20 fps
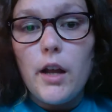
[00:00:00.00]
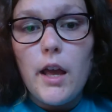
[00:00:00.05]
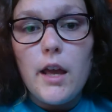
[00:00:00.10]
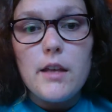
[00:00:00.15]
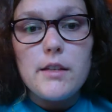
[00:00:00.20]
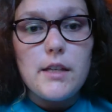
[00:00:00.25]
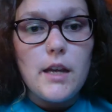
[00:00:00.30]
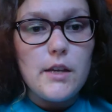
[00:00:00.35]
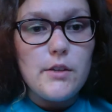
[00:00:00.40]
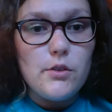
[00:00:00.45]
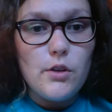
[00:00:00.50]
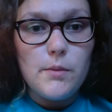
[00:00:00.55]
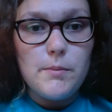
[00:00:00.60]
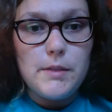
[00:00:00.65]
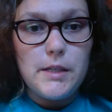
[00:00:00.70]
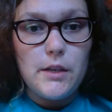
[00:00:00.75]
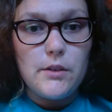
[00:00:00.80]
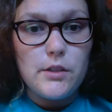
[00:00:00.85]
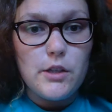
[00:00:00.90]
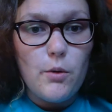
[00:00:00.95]
As ice cream
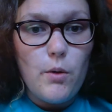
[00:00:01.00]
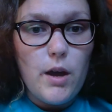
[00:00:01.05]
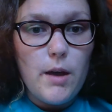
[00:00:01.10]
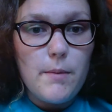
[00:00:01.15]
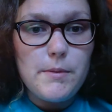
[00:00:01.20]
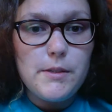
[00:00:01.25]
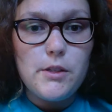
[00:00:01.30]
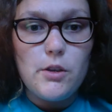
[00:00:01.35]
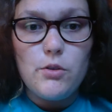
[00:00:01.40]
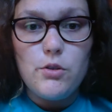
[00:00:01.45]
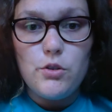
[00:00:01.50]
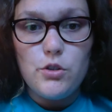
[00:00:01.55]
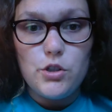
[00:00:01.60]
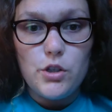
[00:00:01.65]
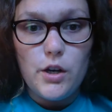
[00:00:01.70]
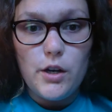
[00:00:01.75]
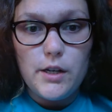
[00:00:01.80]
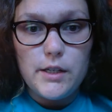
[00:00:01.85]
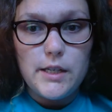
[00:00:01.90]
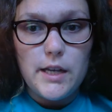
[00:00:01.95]
sales go up, so do
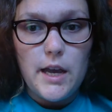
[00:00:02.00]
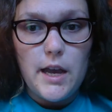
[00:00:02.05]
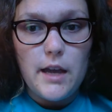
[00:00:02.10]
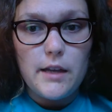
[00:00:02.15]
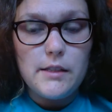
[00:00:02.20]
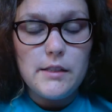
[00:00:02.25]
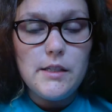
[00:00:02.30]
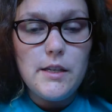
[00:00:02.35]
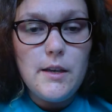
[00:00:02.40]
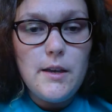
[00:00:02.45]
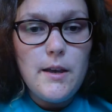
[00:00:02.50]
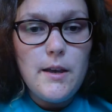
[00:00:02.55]
shark attacks.